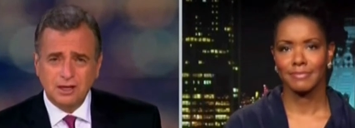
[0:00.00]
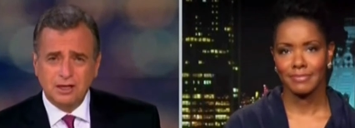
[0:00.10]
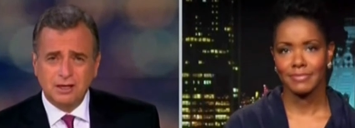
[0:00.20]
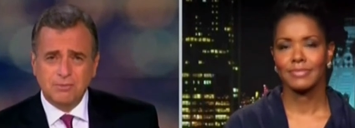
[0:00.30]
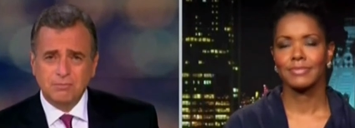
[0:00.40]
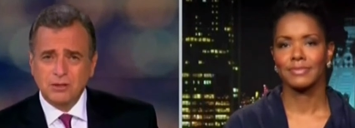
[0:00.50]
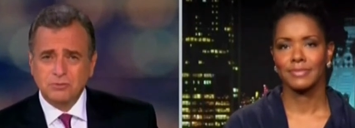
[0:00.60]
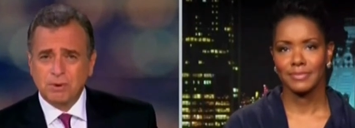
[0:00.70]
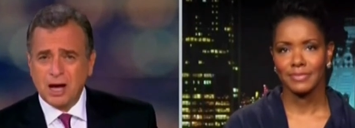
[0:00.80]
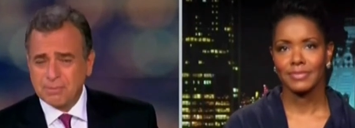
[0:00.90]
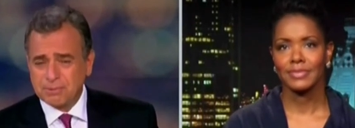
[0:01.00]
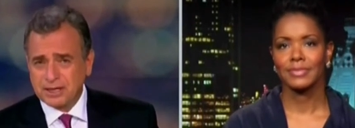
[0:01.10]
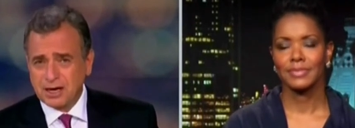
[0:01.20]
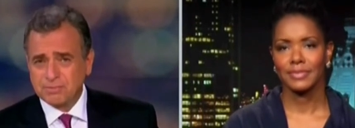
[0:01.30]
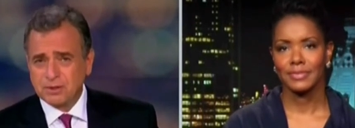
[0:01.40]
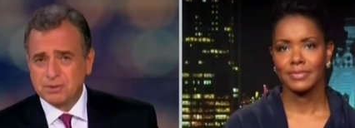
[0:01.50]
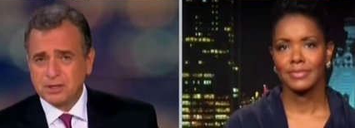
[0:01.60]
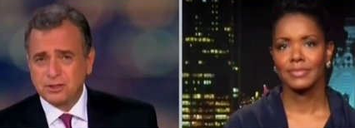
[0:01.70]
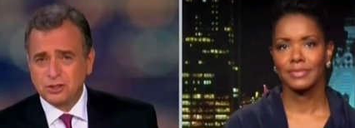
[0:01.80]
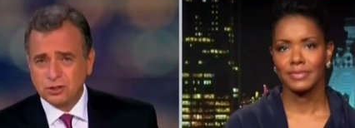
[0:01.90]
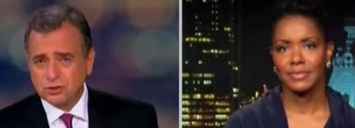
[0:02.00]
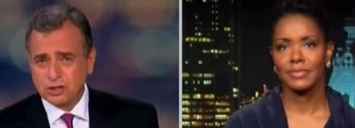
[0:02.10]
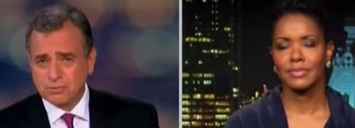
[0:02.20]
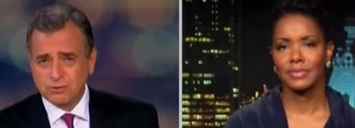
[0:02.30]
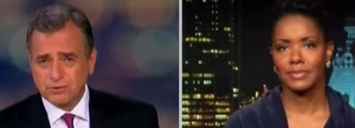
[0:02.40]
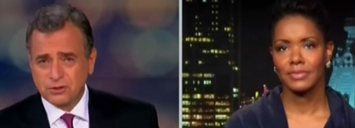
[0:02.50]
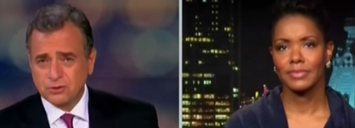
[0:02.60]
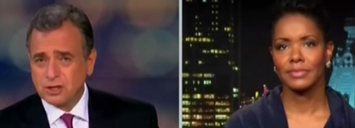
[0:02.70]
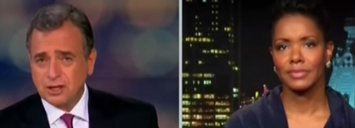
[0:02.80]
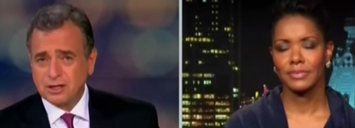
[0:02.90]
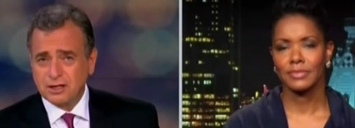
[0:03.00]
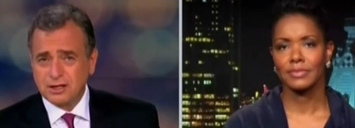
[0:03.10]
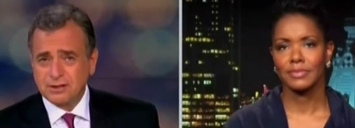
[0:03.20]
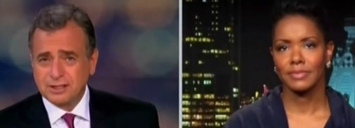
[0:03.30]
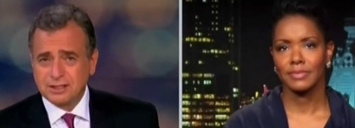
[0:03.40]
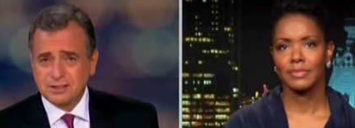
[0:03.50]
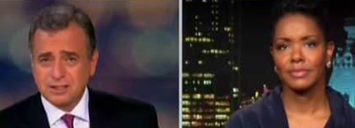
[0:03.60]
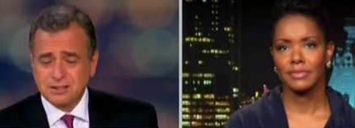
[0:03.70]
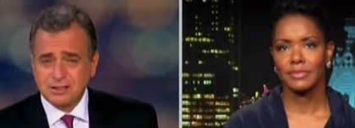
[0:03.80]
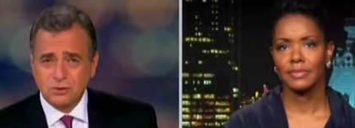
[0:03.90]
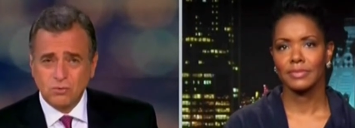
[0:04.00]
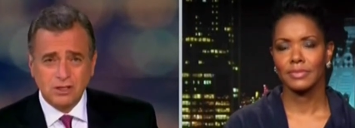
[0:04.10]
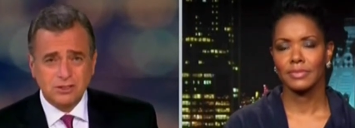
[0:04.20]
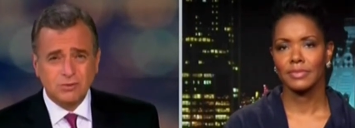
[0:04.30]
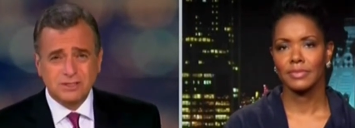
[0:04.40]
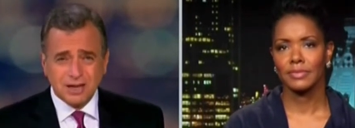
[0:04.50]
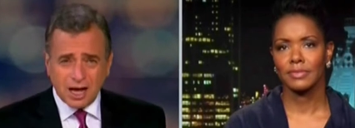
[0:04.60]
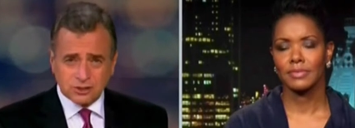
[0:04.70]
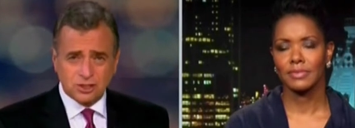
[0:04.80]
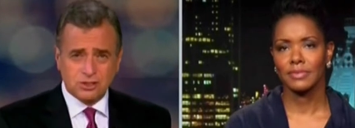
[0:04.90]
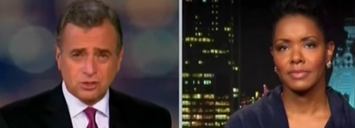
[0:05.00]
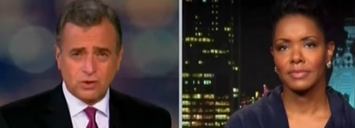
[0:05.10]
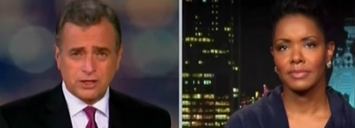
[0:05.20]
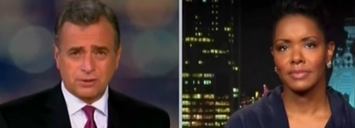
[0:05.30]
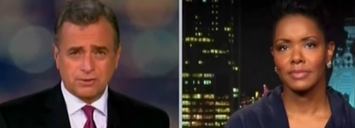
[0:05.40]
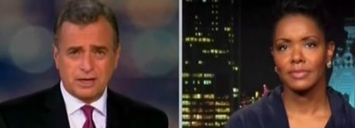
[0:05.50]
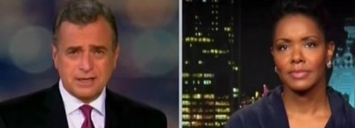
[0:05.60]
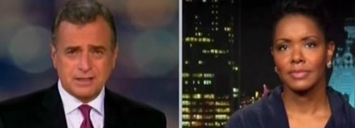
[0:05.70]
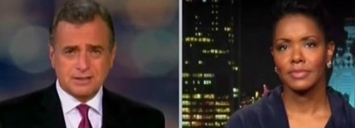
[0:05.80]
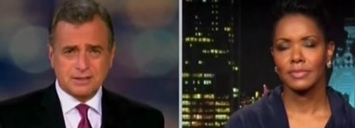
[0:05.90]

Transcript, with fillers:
Speaker 1: um, popping up. There have been a huge number of those uh, that exist as well. So it's not just Twitter, right?